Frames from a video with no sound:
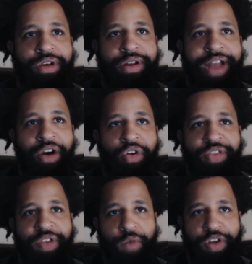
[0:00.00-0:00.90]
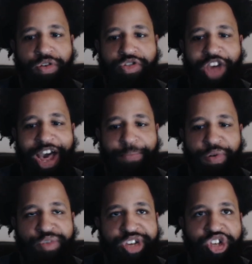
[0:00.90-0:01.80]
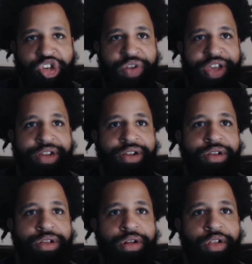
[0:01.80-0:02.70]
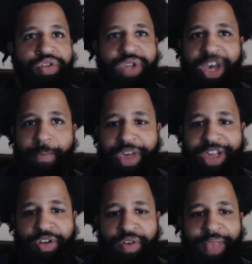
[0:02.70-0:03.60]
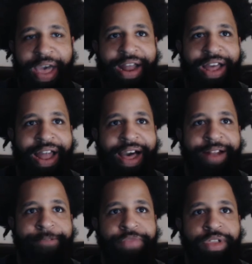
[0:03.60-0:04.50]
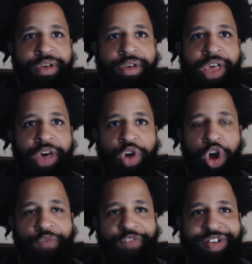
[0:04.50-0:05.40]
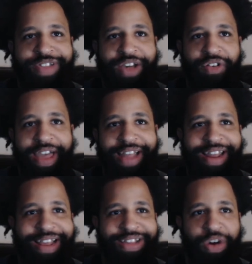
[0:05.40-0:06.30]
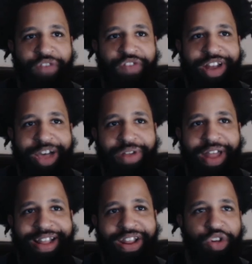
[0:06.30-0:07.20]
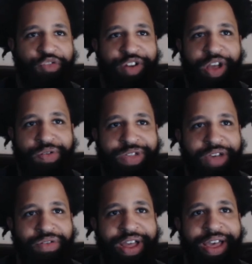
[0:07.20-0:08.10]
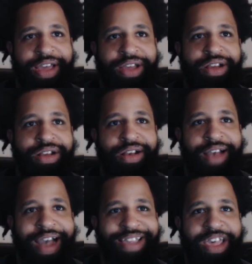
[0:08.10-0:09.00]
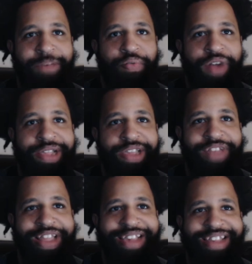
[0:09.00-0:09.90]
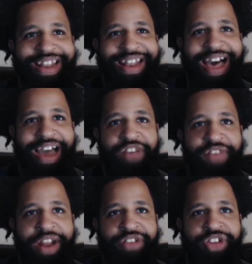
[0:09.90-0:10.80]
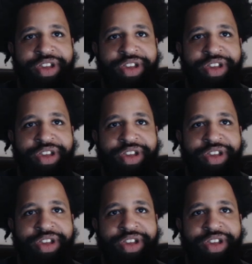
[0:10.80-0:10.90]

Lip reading: Not only the original shot, but reshooting. You see Khabib doing that a lot. He'll go for a single leg, then he's going for a double leg, then he goes for another single leg. That's impressive. That takes a lot of energy.